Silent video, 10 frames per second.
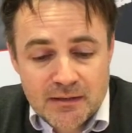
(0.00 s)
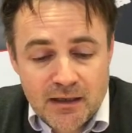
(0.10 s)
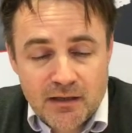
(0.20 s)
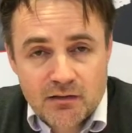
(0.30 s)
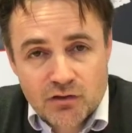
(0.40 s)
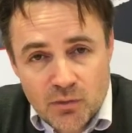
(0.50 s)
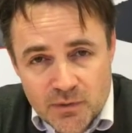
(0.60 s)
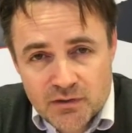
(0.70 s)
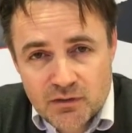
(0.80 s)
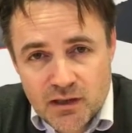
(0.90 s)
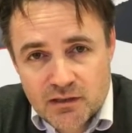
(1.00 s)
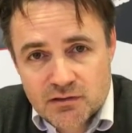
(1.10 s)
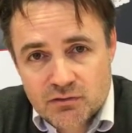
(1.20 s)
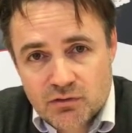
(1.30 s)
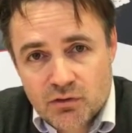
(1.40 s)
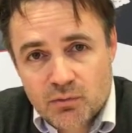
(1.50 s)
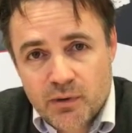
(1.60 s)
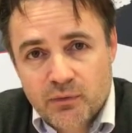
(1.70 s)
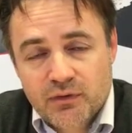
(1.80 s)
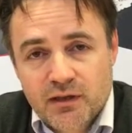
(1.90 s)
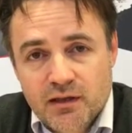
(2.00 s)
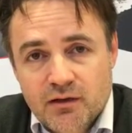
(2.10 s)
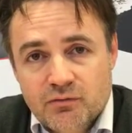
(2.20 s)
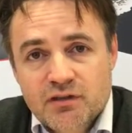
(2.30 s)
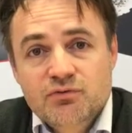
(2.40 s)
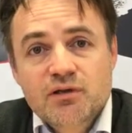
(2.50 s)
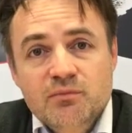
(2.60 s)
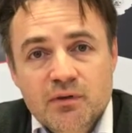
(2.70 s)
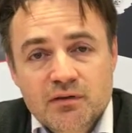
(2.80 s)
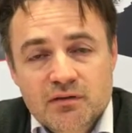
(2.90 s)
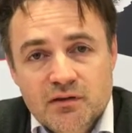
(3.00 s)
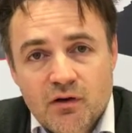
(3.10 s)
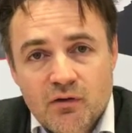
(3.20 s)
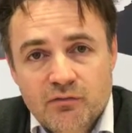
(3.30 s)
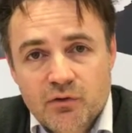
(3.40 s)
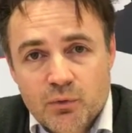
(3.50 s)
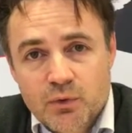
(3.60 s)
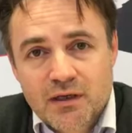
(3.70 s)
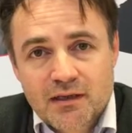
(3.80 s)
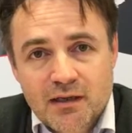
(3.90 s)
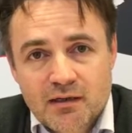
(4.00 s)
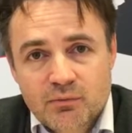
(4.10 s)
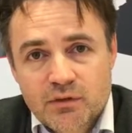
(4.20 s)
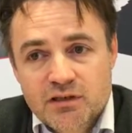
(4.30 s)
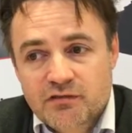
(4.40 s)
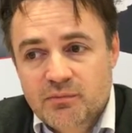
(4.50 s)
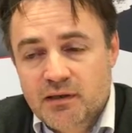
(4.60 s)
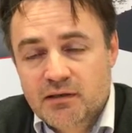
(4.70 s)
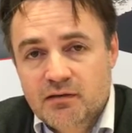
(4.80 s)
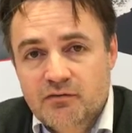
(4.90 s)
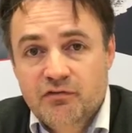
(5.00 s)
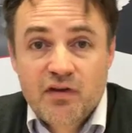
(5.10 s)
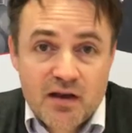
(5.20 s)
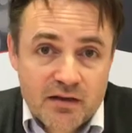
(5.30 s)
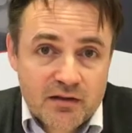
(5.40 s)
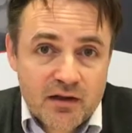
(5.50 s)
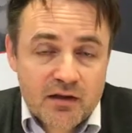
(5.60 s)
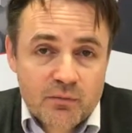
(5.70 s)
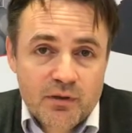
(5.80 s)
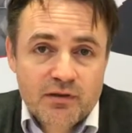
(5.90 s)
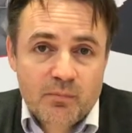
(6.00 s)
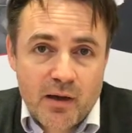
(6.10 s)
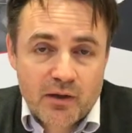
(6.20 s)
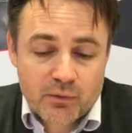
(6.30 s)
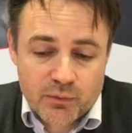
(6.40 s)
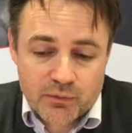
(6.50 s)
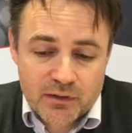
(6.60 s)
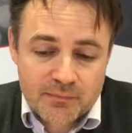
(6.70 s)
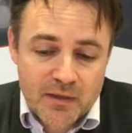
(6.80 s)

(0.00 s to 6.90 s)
And the topic today is to talk about the retreatment of the root canal which have been filled with the BioRoot.